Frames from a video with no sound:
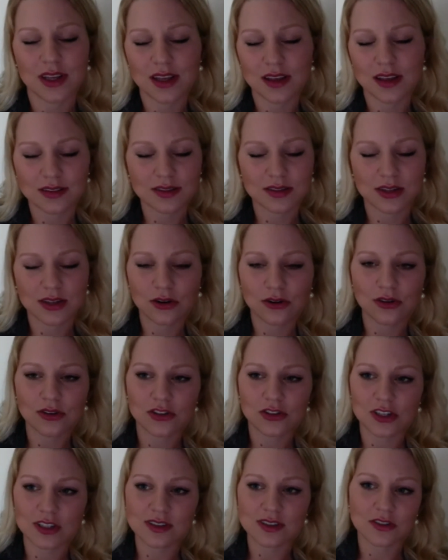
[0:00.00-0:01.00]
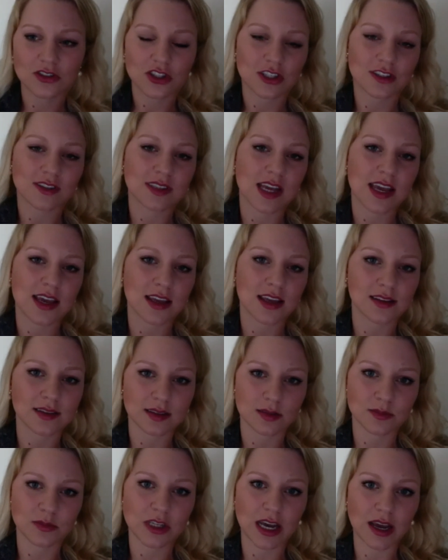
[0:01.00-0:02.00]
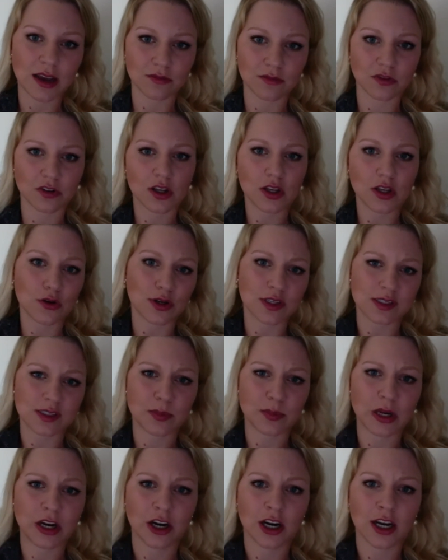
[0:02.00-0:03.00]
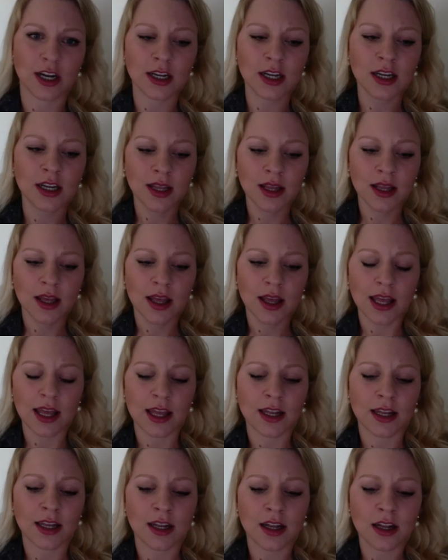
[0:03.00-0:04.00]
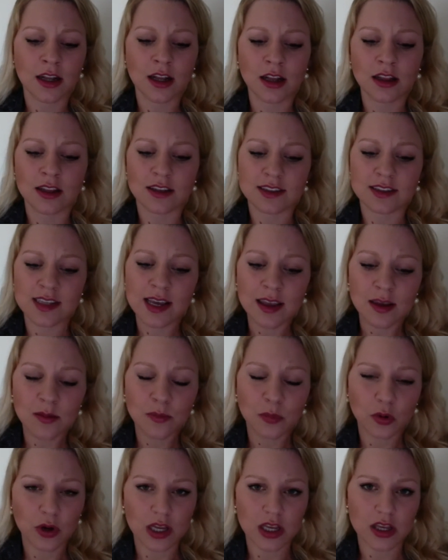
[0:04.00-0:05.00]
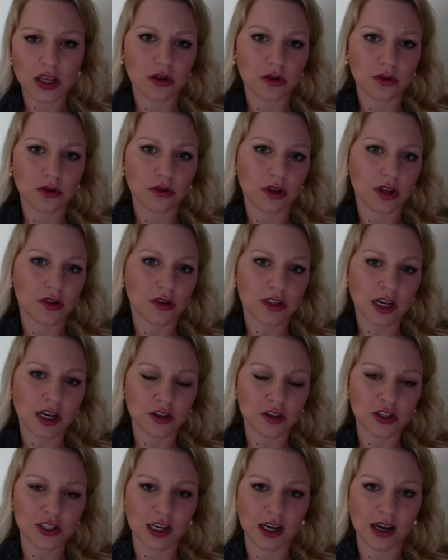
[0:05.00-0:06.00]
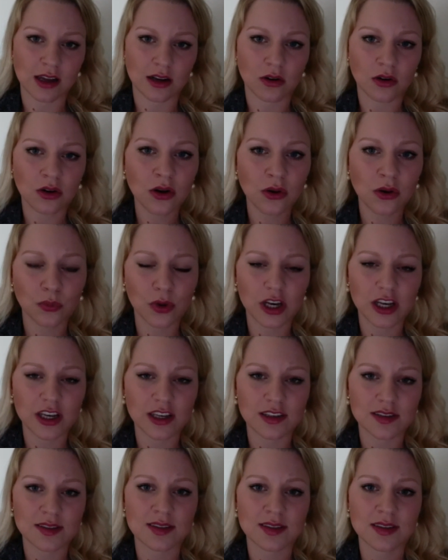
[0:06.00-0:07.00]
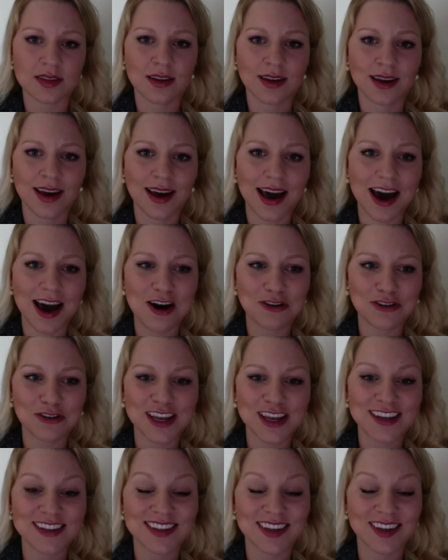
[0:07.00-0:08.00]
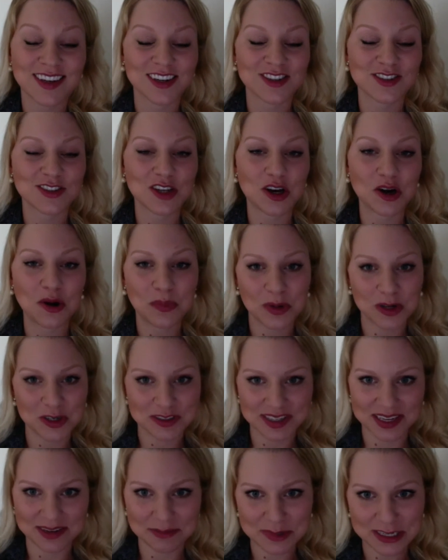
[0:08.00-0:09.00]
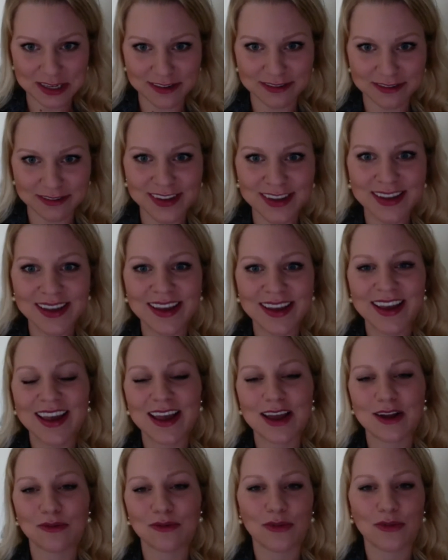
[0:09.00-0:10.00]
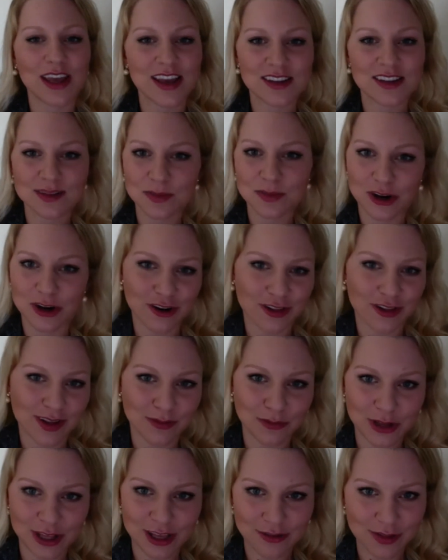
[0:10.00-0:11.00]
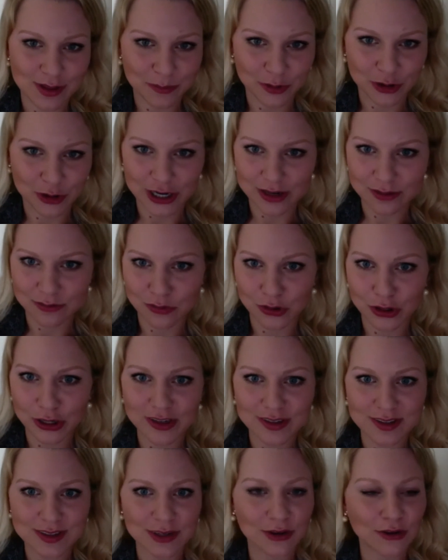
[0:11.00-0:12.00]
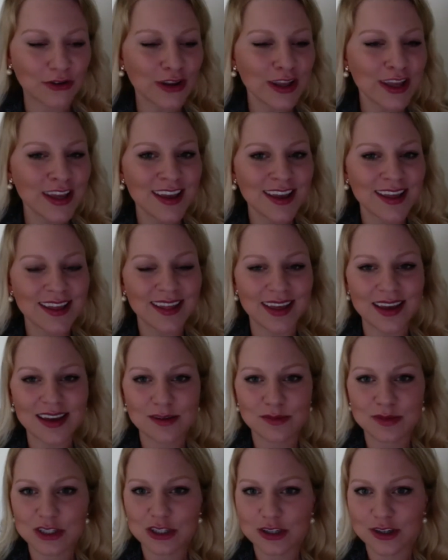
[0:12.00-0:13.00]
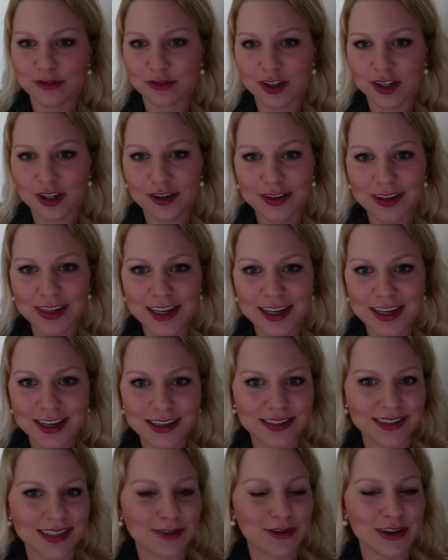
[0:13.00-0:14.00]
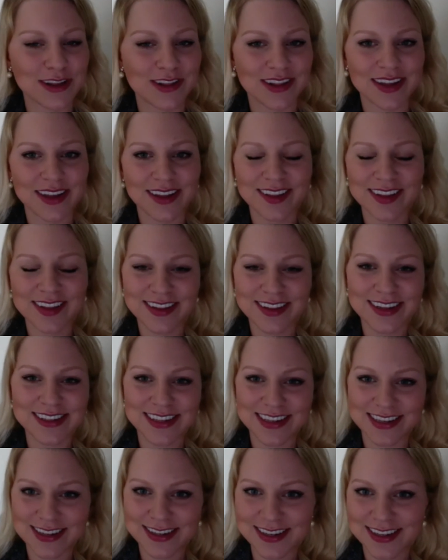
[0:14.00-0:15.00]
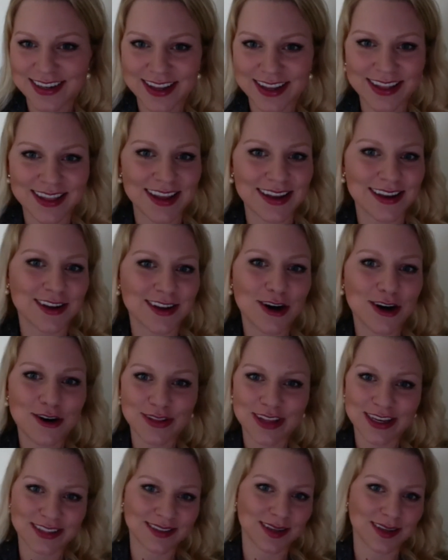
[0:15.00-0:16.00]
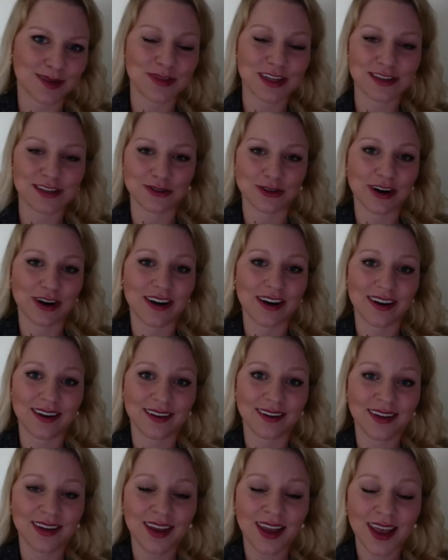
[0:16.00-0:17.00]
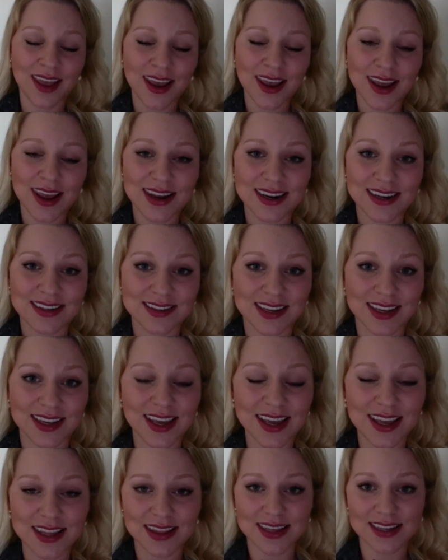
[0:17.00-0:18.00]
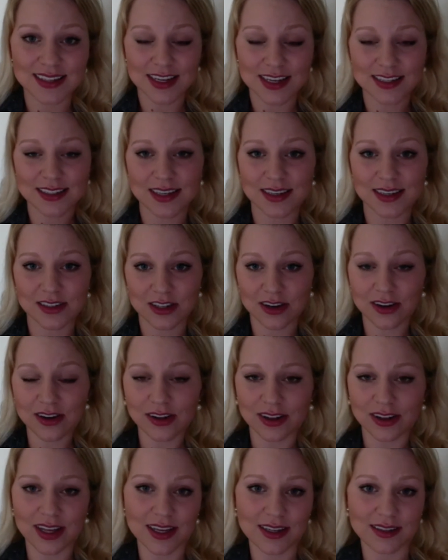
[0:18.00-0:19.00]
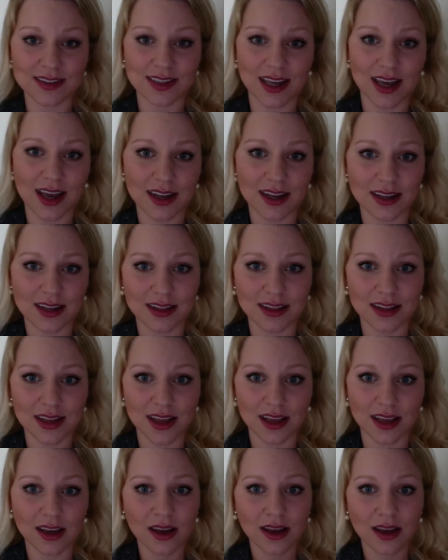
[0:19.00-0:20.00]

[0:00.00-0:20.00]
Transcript: so just taking some time for you as a parent. And the second point you touched on was how kids are so perceptive and way smarter than we give them credit for. So they observe little things that we think that they didn't, and they know that something's wrong. And as a kid, they tend to internalize that and think,